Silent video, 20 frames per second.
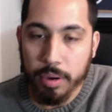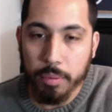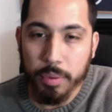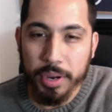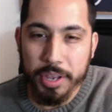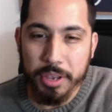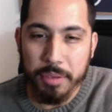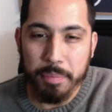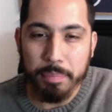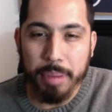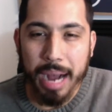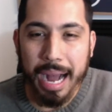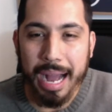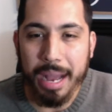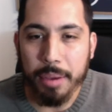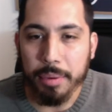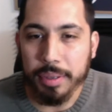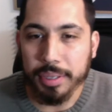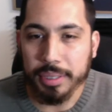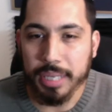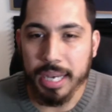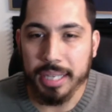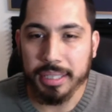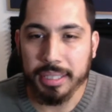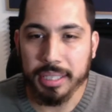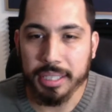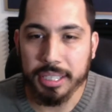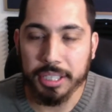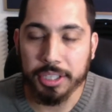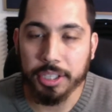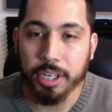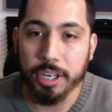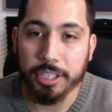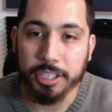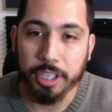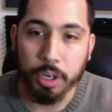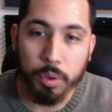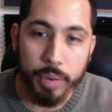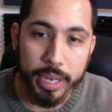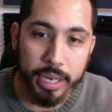you buy with Tesla to charge
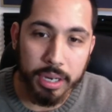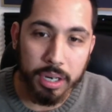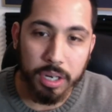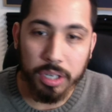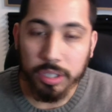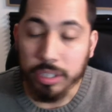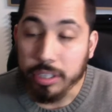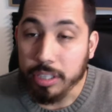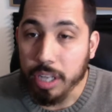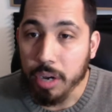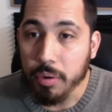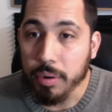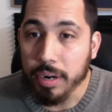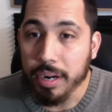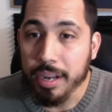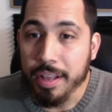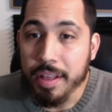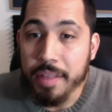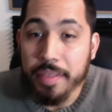it quicker or slower.